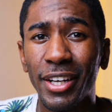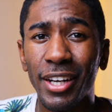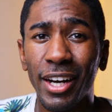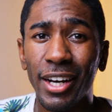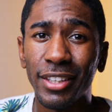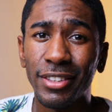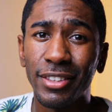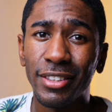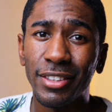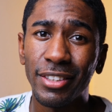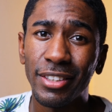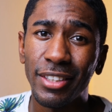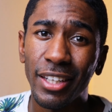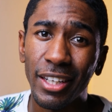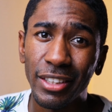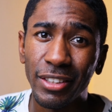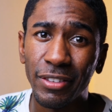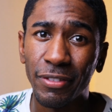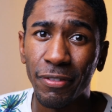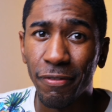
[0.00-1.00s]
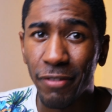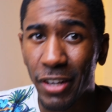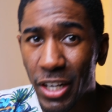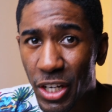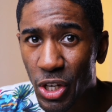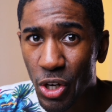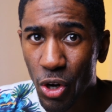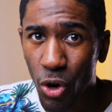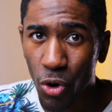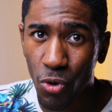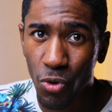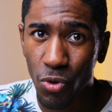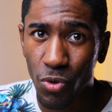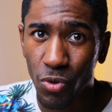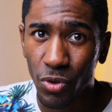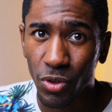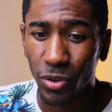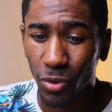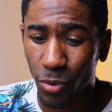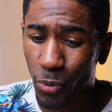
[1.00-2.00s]
guys, in today's video,
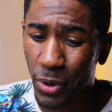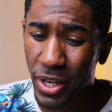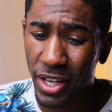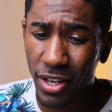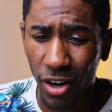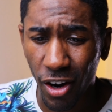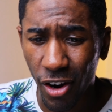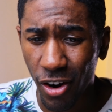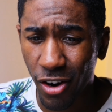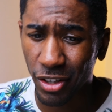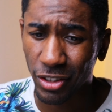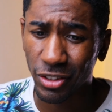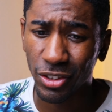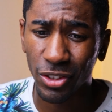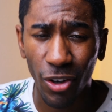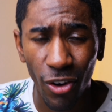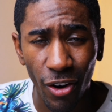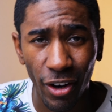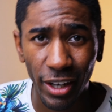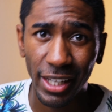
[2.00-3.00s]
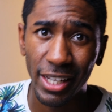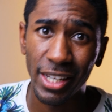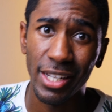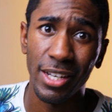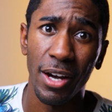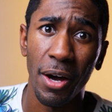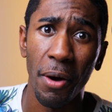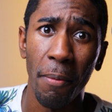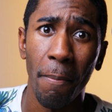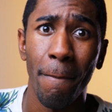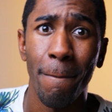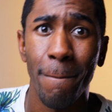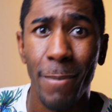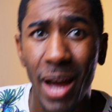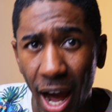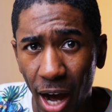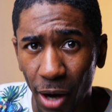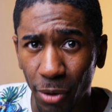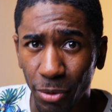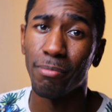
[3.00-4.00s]
we are talking
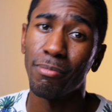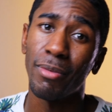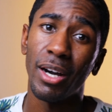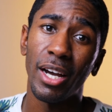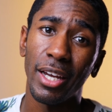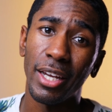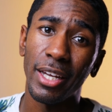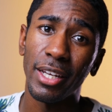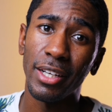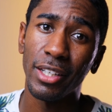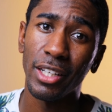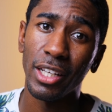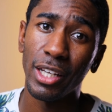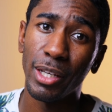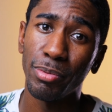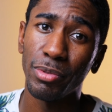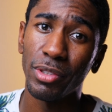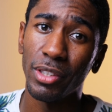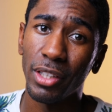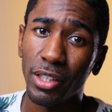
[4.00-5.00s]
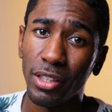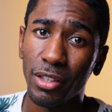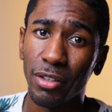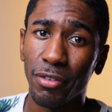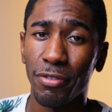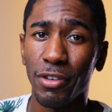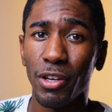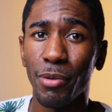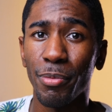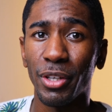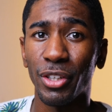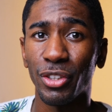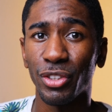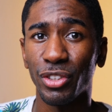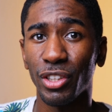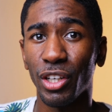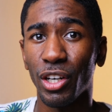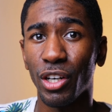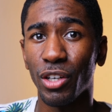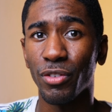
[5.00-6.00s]
about my 8 tips into filming
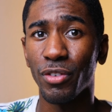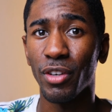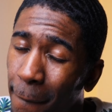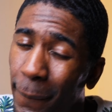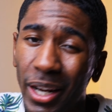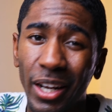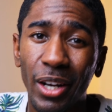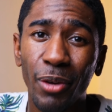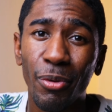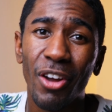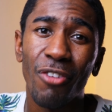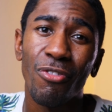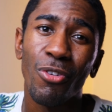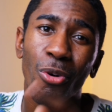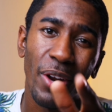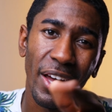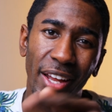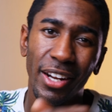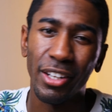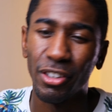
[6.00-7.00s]
yourself. But anyway, roll that